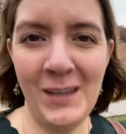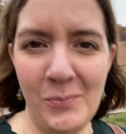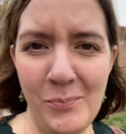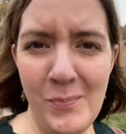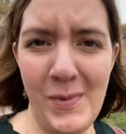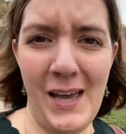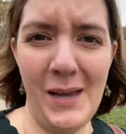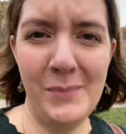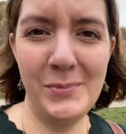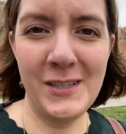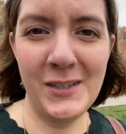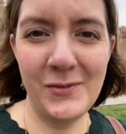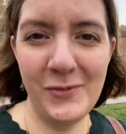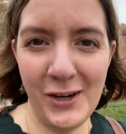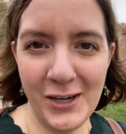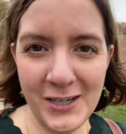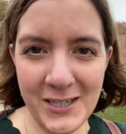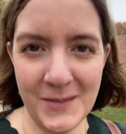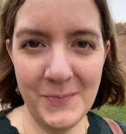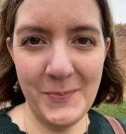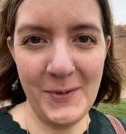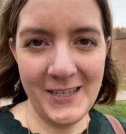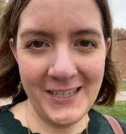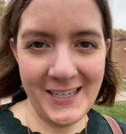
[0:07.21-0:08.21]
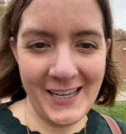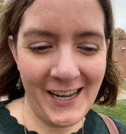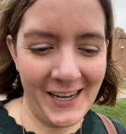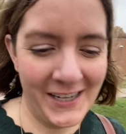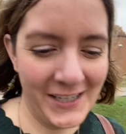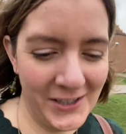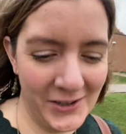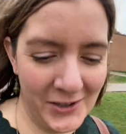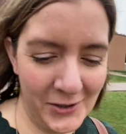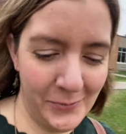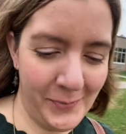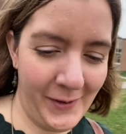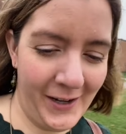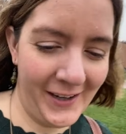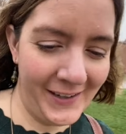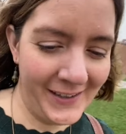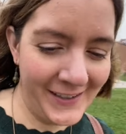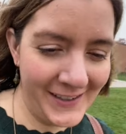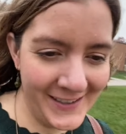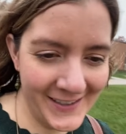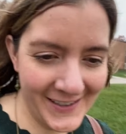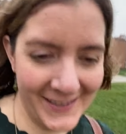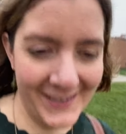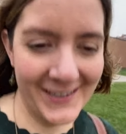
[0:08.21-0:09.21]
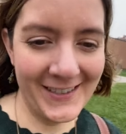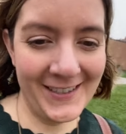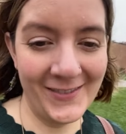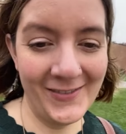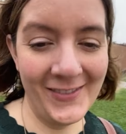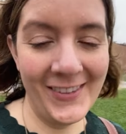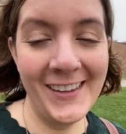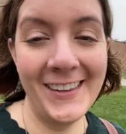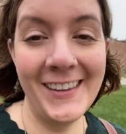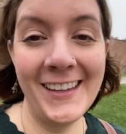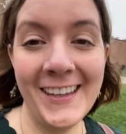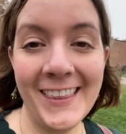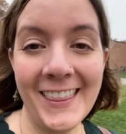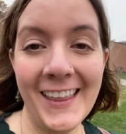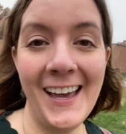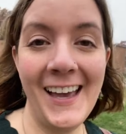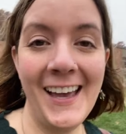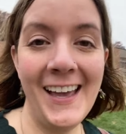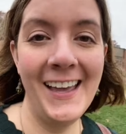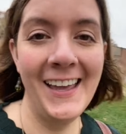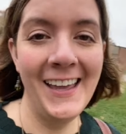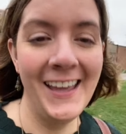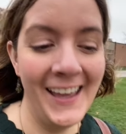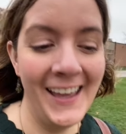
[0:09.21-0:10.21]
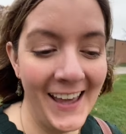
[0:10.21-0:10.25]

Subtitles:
Maps of Our Spectacular Bodies or something like that.